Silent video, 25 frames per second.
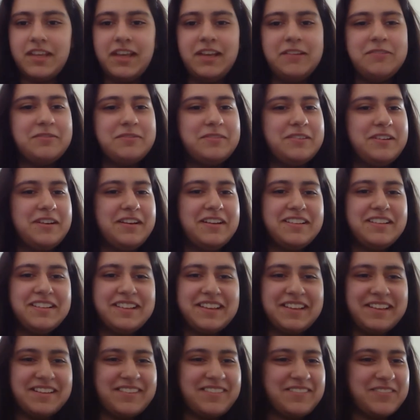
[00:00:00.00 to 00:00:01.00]
If not,
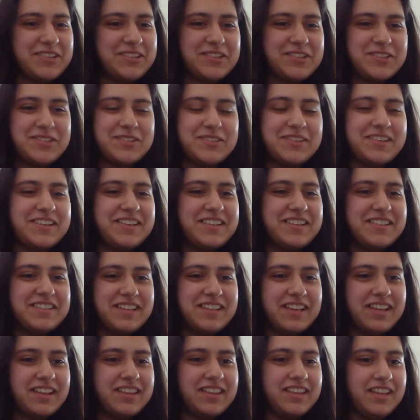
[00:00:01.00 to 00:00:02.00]
then we just wanted to
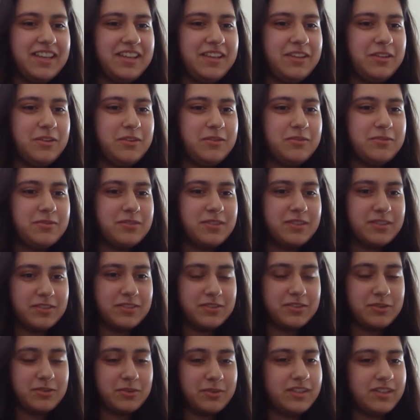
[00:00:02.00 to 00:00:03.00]
say thank you for
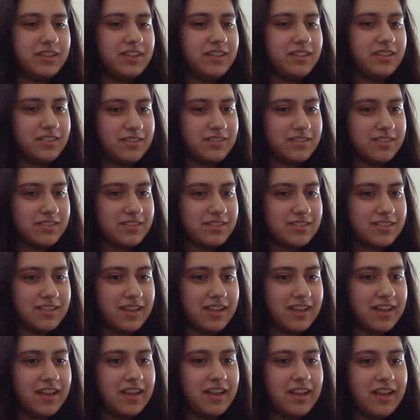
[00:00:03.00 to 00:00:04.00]
joining us.
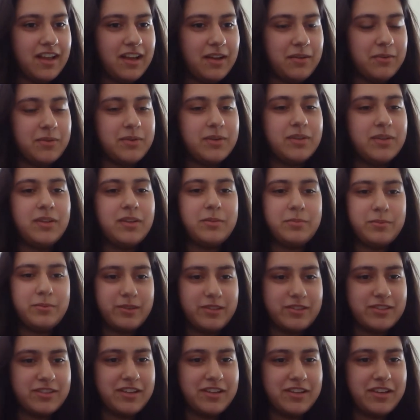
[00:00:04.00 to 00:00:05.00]
We really
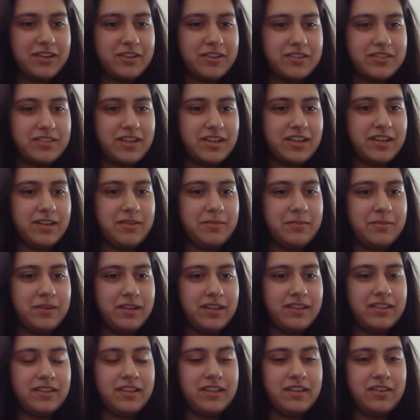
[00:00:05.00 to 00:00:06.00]
appreciate your time
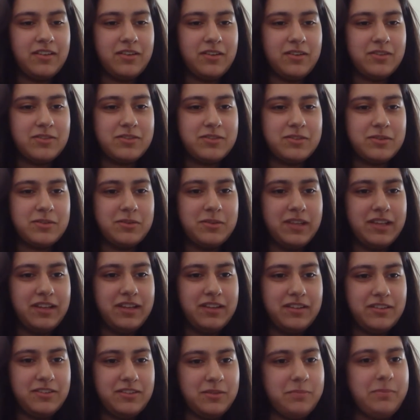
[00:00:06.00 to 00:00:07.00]
and then also
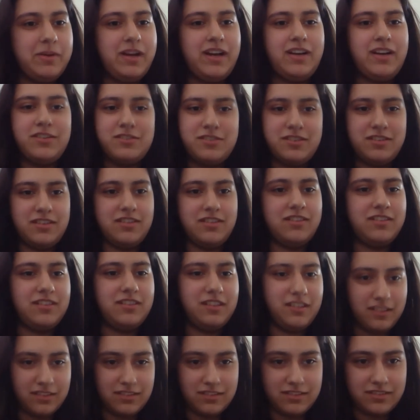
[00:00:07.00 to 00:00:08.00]
like your passion
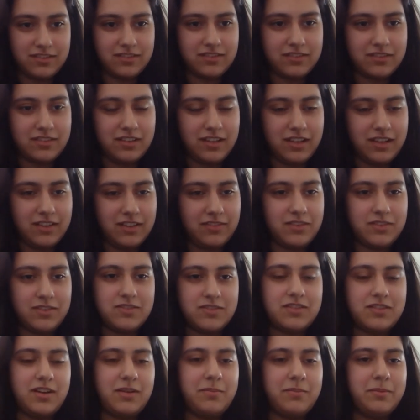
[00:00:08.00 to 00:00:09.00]
in in, in
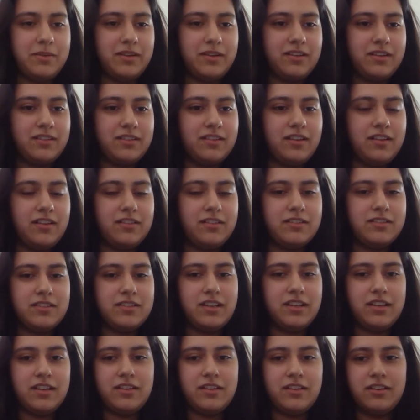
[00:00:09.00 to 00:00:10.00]
this topic
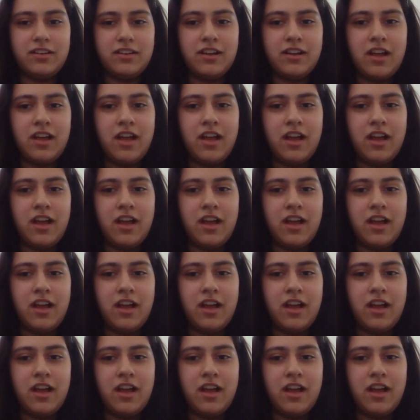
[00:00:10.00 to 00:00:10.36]
altogether.